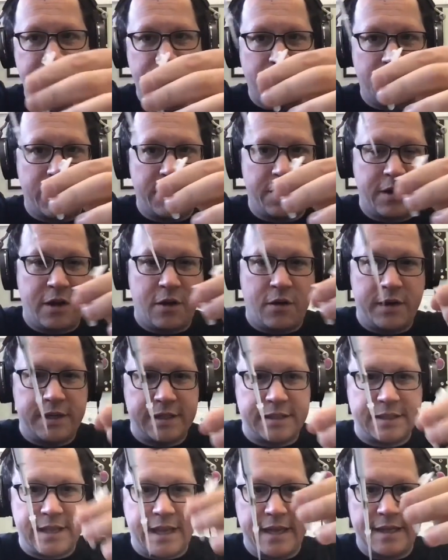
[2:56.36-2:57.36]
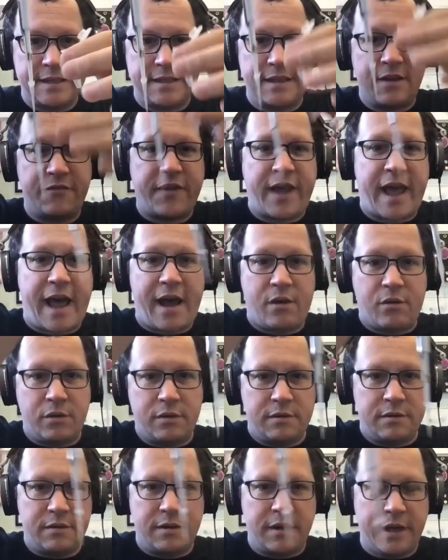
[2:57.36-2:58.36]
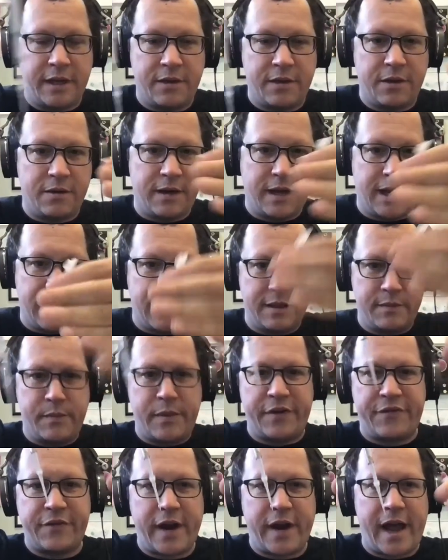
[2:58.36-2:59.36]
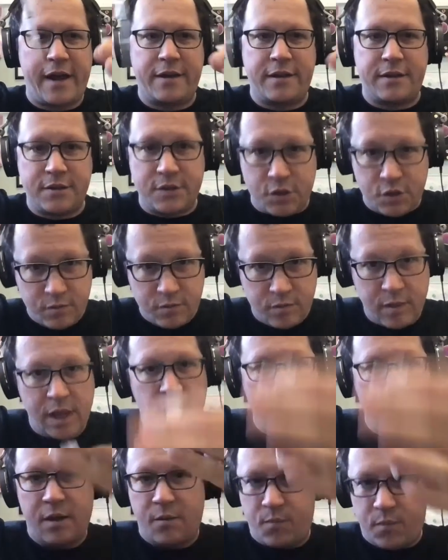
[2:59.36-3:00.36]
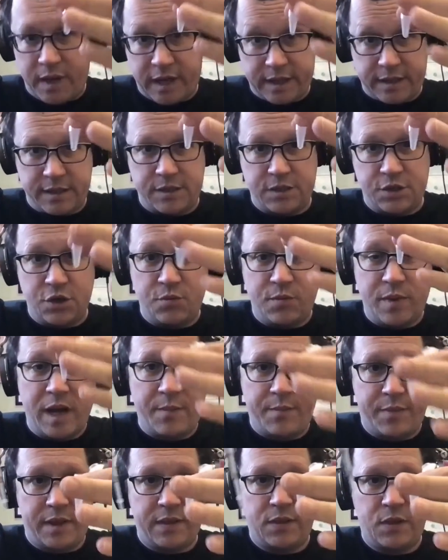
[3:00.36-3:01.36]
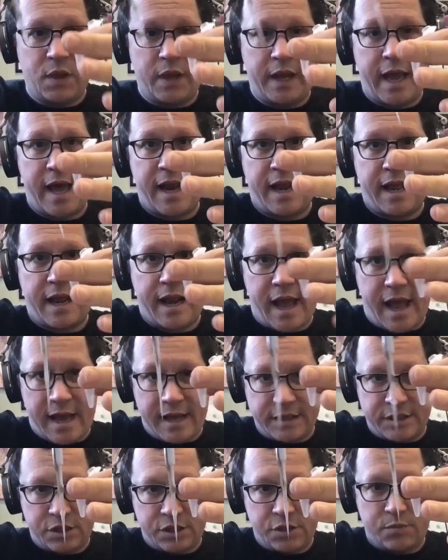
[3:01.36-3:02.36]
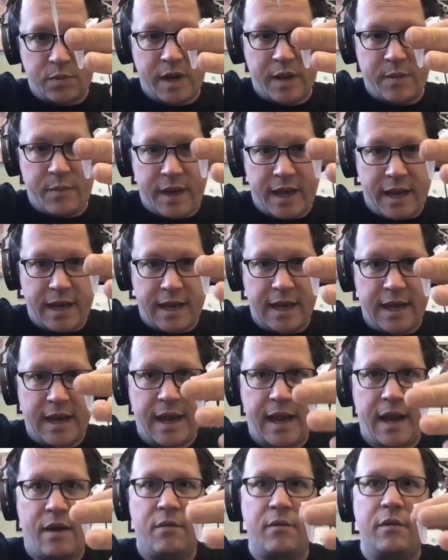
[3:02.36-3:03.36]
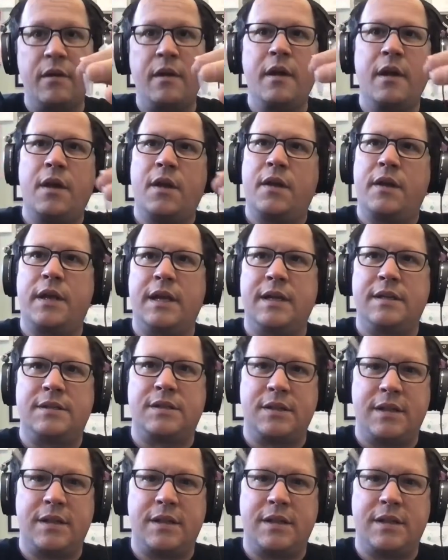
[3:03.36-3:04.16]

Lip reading: when you're going to take stuff out, like you're getting the buffer out of the tube, pick the tube up and look at it as you're pipetting it out. Okay, so